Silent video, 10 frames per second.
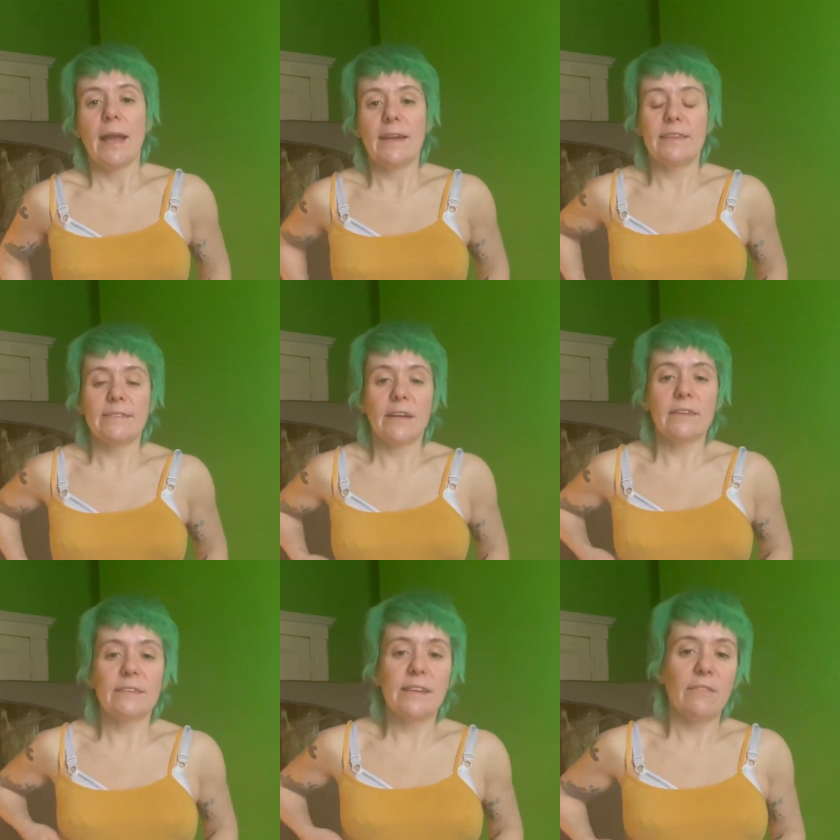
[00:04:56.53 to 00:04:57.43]
And it
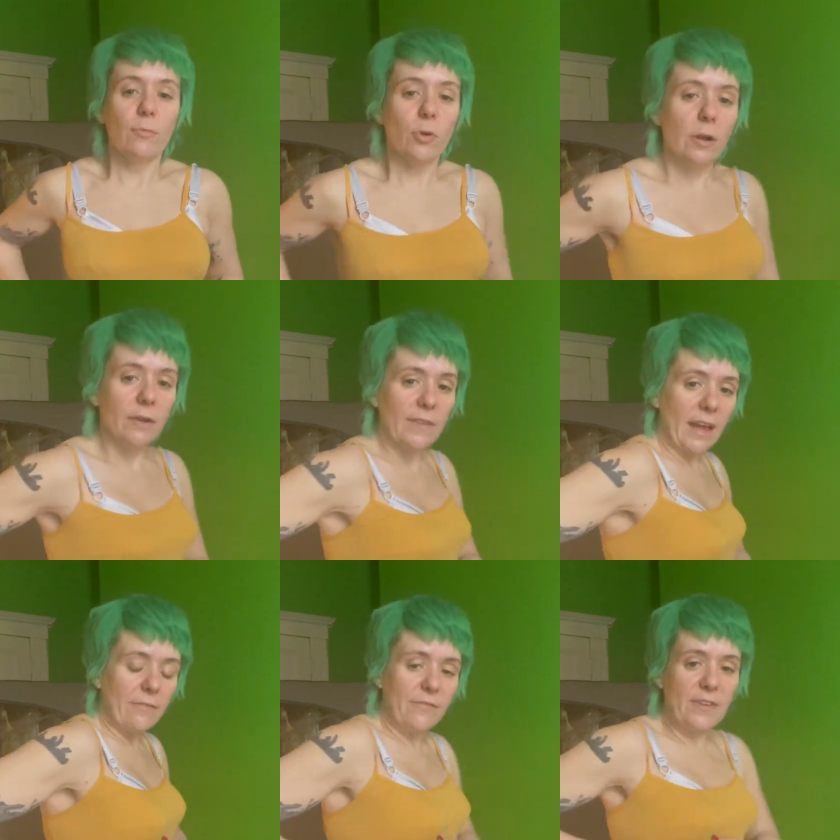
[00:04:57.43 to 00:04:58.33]
does give more of
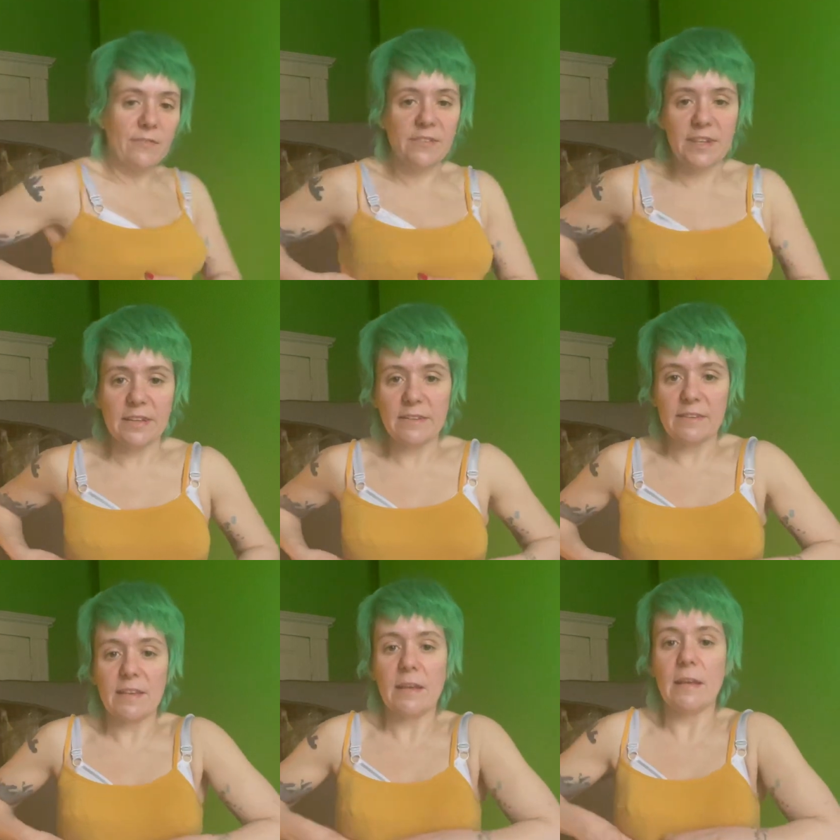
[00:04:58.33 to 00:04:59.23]
that 50s